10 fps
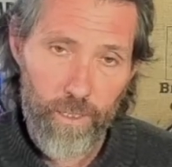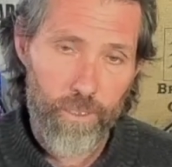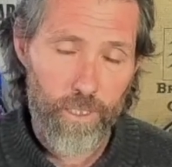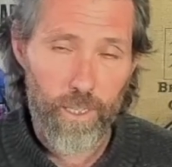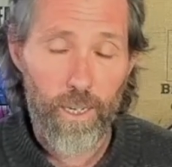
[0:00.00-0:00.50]
I
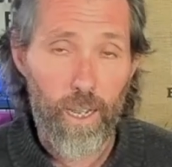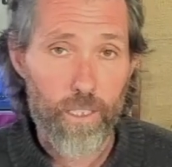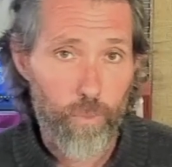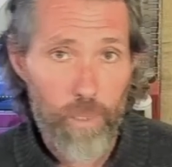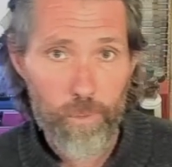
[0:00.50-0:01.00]
was going to say
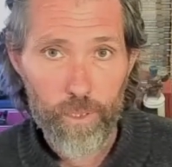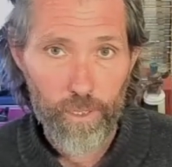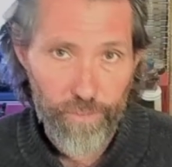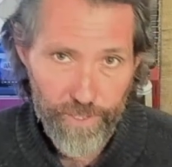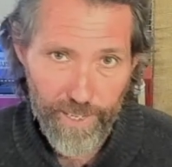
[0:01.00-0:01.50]
last week, it was
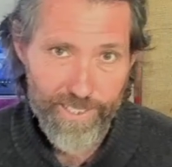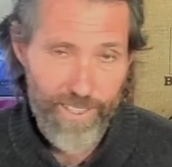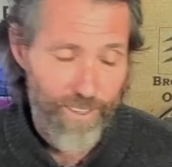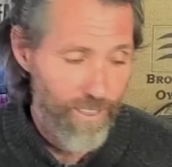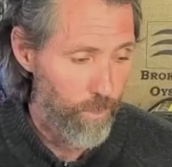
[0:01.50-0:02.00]
only a few days
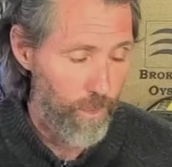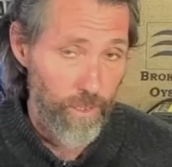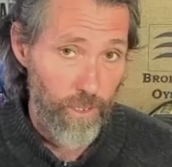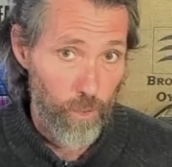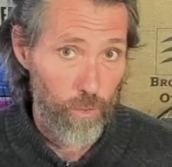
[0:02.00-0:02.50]
ago because we're
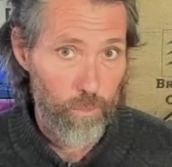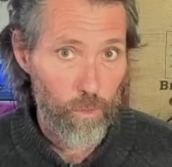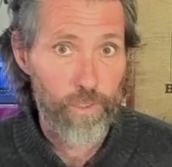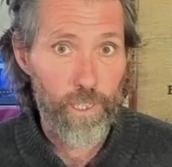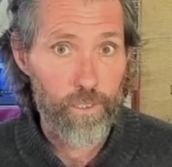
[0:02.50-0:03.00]
doing two
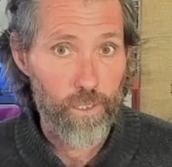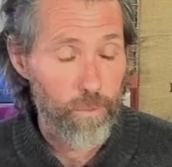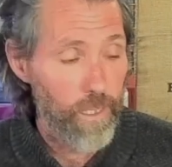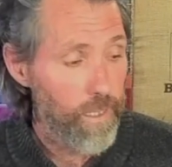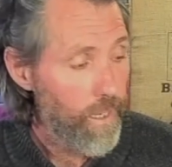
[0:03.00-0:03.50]
small videos this
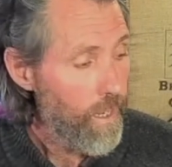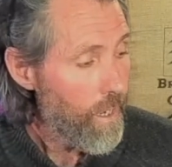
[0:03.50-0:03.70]
week.